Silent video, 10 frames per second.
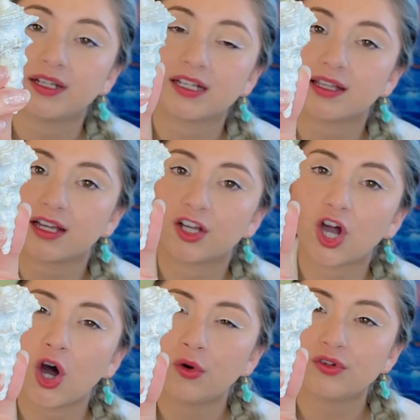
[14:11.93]
like a
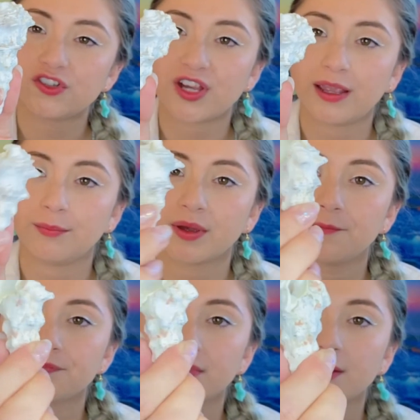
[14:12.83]
cone shape.
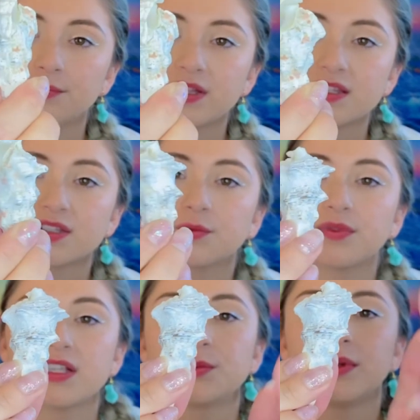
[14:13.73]

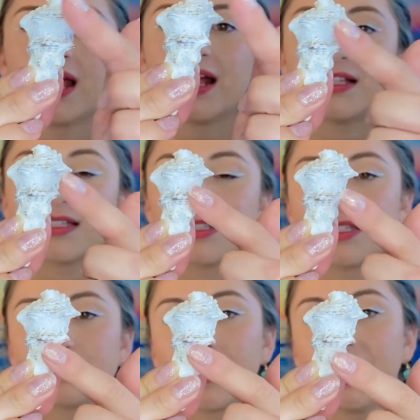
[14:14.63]
This one has
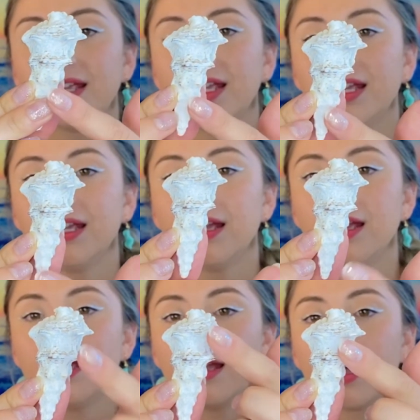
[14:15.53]
spiky
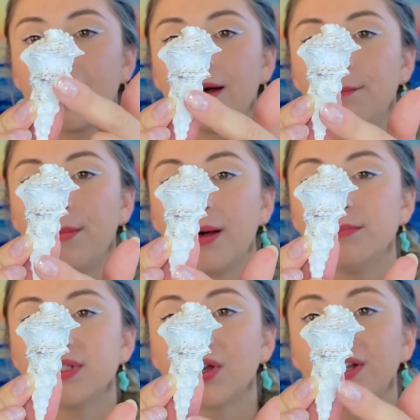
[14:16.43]

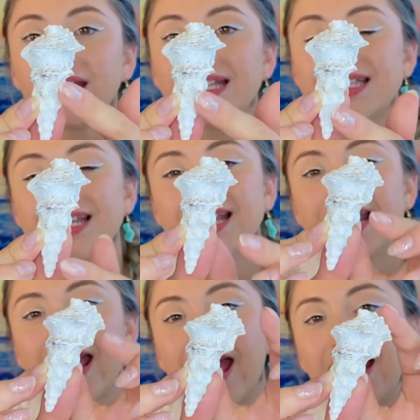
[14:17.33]
bumps on it,
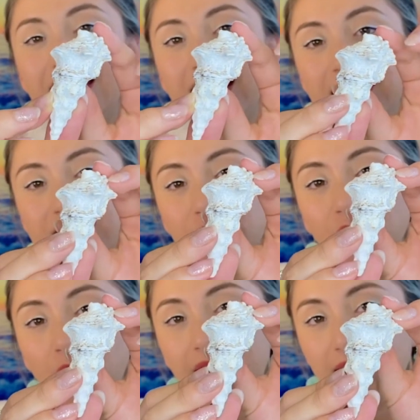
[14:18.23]
and it's
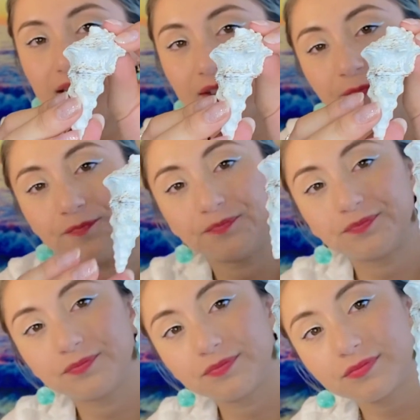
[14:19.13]
white.
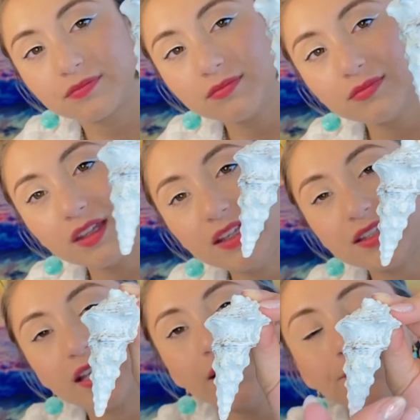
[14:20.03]
You
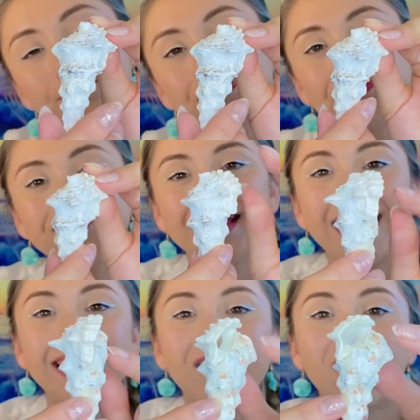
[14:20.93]
see?
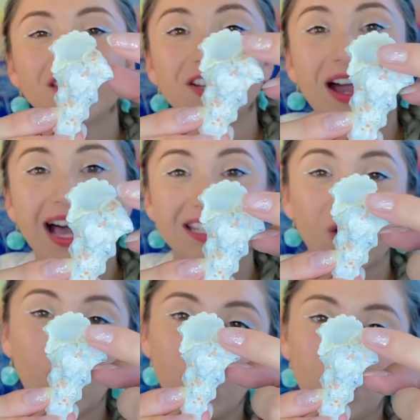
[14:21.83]
And it also has a
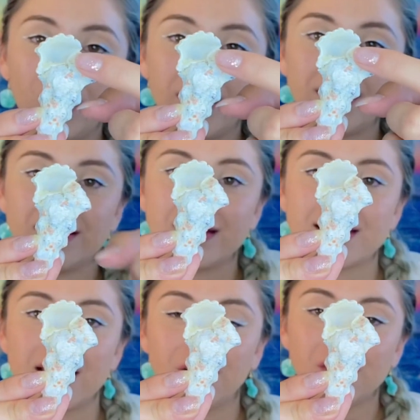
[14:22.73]
hole in the
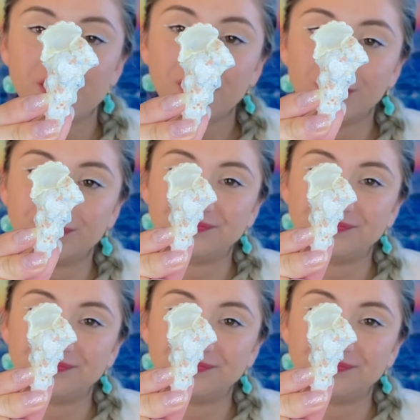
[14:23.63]
center too.